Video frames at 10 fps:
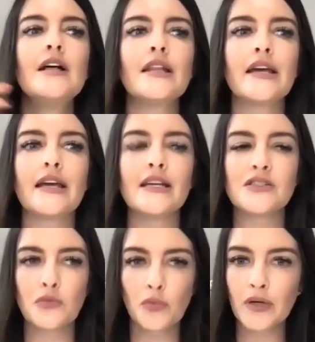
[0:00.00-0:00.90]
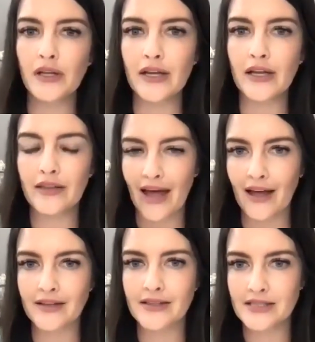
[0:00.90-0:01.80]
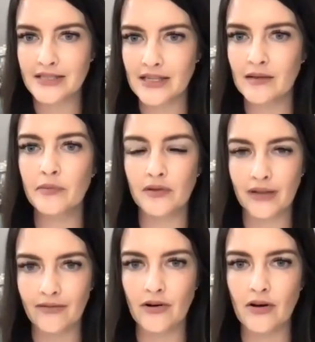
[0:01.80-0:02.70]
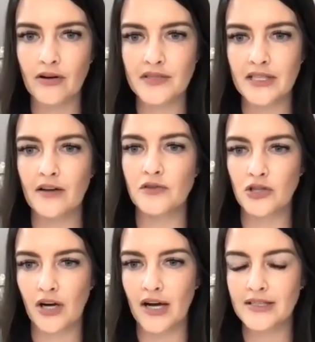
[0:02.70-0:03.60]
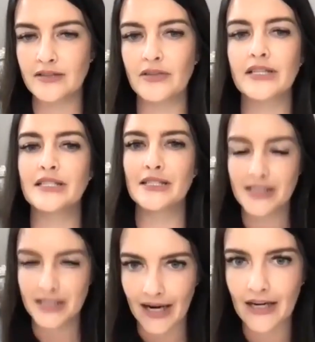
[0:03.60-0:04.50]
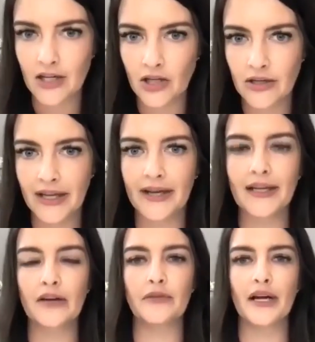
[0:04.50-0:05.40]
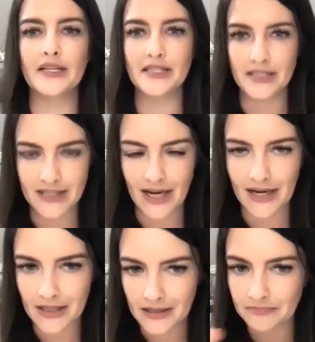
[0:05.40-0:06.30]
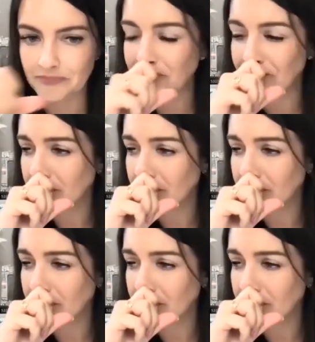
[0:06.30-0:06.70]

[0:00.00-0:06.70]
Like it's really that deep level of self-trust of like deciding you're getting it right, deciding